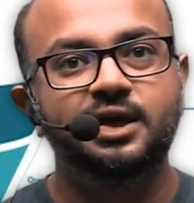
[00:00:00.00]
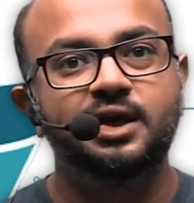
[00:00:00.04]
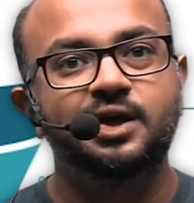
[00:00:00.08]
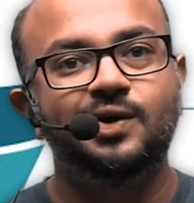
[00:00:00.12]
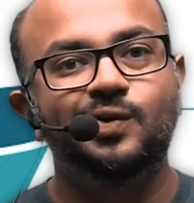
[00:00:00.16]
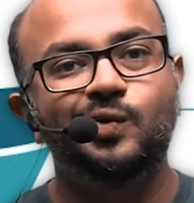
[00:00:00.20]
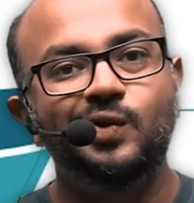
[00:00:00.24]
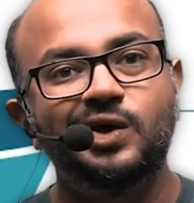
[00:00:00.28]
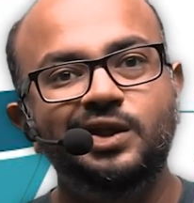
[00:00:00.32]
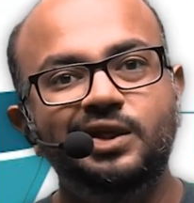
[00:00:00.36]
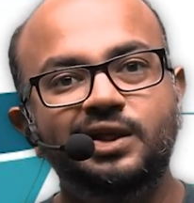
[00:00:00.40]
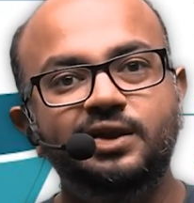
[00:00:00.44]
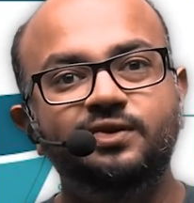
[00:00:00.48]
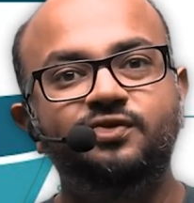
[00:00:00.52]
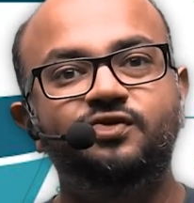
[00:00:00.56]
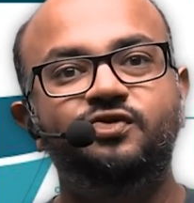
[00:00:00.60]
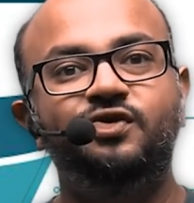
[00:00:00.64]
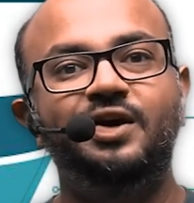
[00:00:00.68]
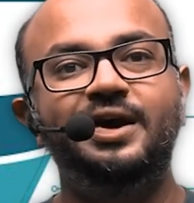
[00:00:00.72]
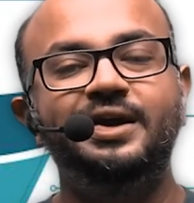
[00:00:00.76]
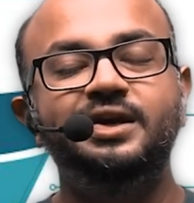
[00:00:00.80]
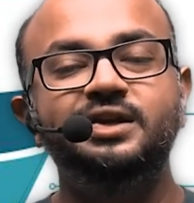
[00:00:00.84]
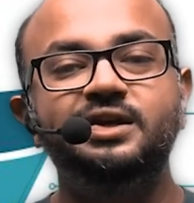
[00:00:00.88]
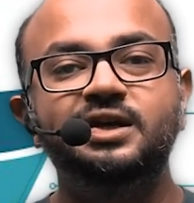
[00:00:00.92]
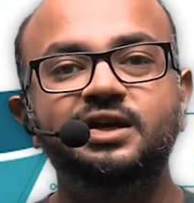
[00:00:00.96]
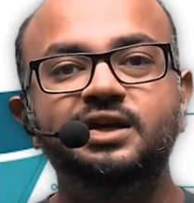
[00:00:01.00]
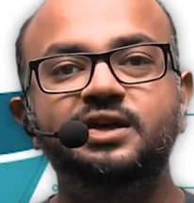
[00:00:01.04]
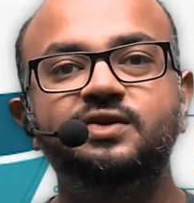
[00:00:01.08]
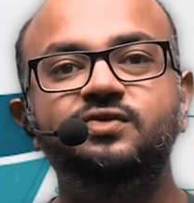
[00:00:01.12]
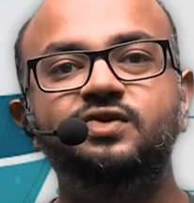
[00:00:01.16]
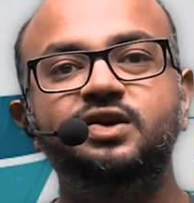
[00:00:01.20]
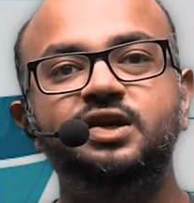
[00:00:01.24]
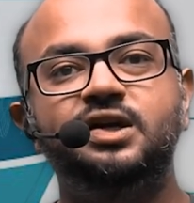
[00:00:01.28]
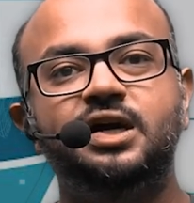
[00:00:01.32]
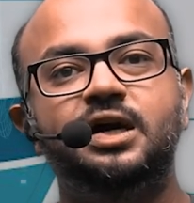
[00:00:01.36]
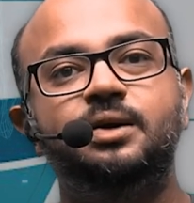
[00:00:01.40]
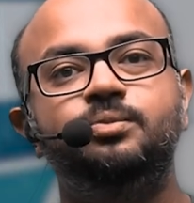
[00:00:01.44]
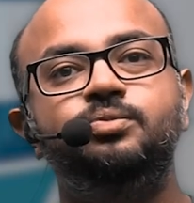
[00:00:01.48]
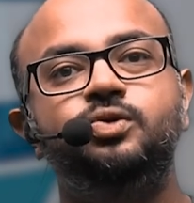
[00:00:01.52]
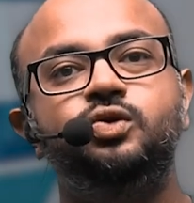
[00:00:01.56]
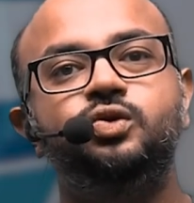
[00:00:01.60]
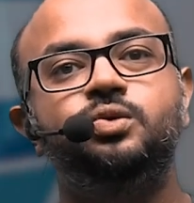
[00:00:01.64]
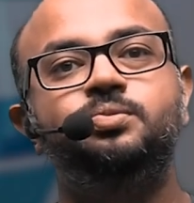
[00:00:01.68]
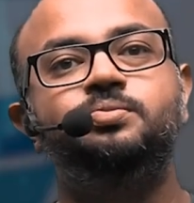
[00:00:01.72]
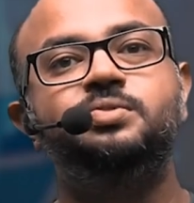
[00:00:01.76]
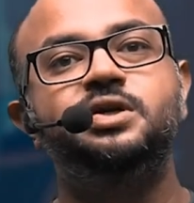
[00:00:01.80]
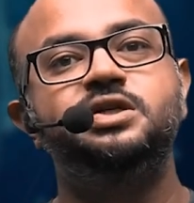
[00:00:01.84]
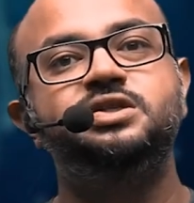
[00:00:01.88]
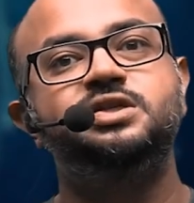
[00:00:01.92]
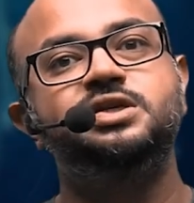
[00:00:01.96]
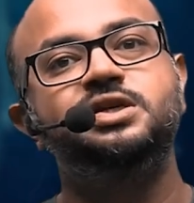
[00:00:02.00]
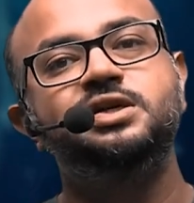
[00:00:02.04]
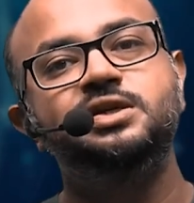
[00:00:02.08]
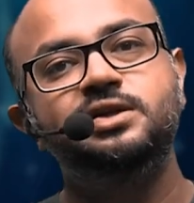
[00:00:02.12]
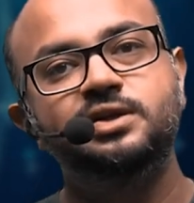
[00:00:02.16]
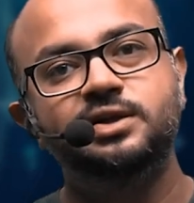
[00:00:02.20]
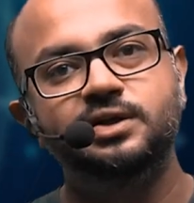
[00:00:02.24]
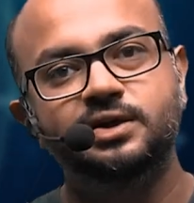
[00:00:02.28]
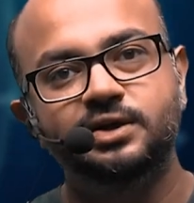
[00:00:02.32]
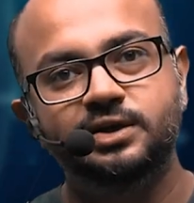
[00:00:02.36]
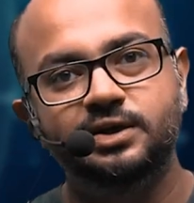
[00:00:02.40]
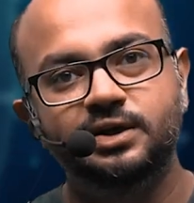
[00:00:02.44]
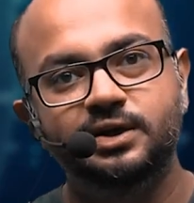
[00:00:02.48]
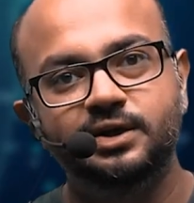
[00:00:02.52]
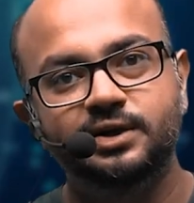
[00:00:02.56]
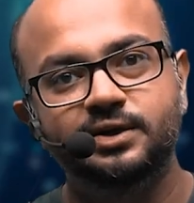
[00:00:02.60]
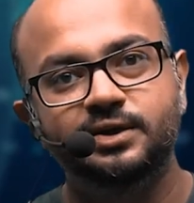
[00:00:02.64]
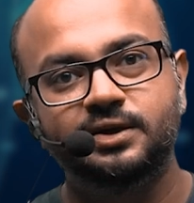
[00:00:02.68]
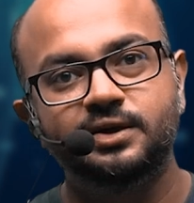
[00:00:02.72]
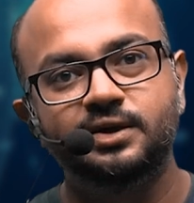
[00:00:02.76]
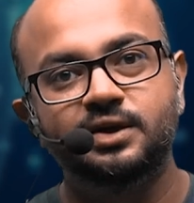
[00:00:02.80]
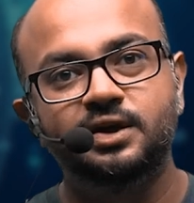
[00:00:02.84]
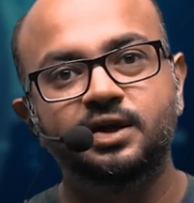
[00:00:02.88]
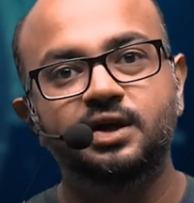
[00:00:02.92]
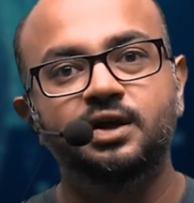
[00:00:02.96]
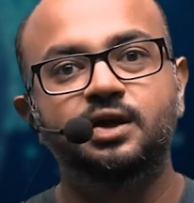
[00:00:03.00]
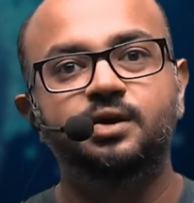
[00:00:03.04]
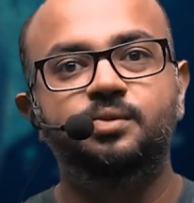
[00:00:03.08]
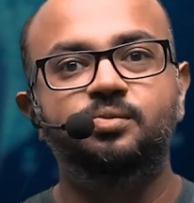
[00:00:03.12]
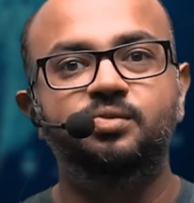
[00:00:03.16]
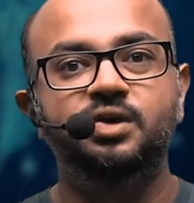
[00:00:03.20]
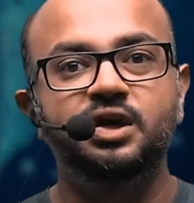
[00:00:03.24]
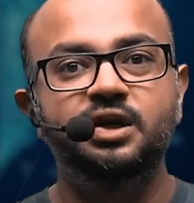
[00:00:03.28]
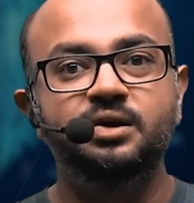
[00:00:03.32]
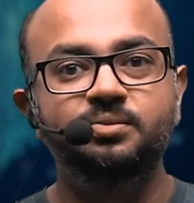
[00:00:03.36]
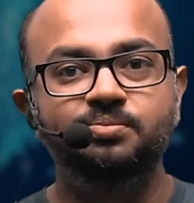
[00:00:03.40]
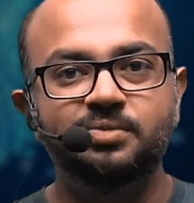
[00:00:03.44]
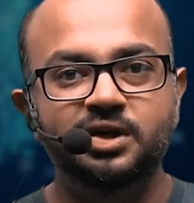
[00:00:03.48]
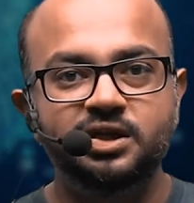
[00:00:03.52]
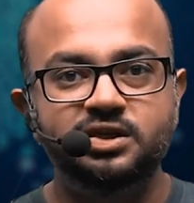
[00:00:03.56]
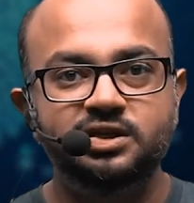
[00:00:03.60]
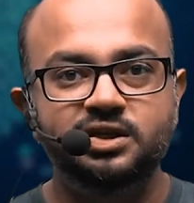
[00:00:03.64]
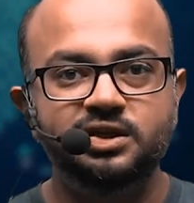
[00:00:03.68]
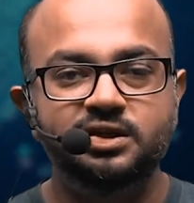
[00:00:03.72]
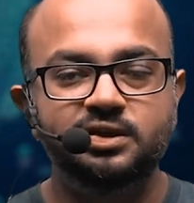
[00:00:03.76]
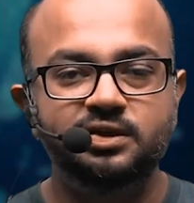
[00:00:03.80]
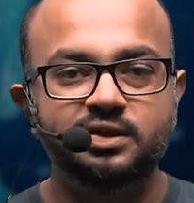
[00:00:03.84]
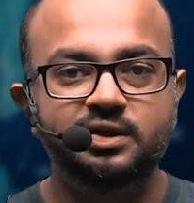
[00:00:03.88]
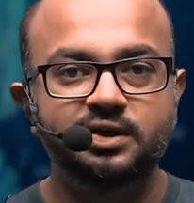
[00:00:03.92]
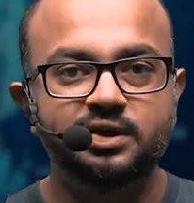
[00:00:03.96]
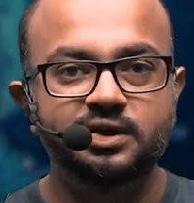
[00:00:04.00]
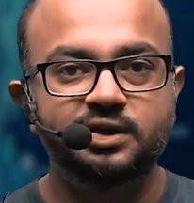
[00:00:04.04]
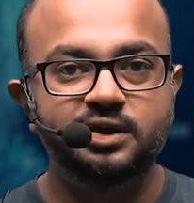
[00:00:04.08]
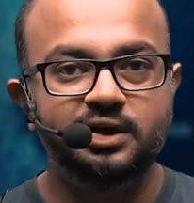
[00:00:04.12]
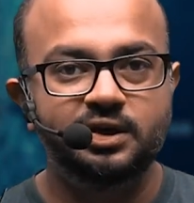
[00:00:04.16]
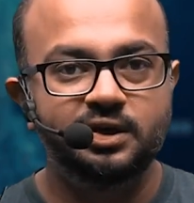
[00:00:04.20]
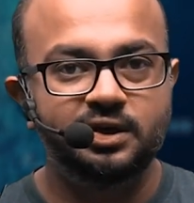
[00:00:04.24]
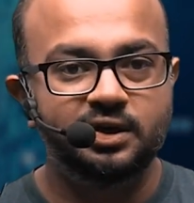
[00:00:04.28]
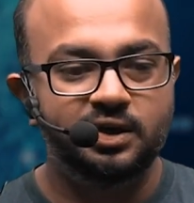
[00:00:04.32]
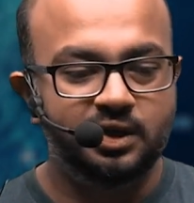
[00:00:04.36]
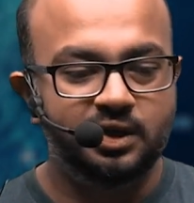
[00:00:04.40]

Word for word: Well, finally we come to machine learning in machine learning,